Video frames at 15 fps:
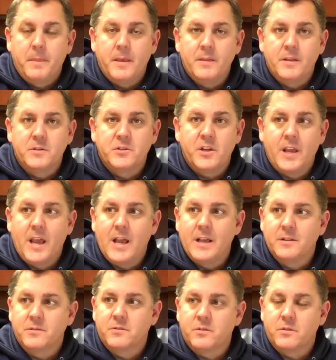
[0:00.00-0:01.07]
and then she
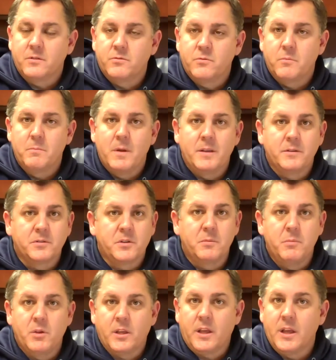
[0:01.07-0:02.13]
has tremendous
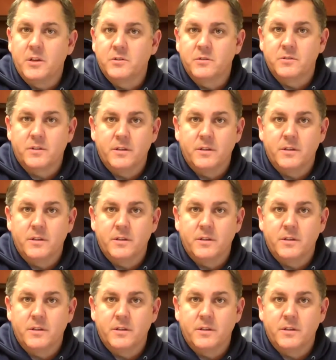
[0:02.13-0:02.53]
communication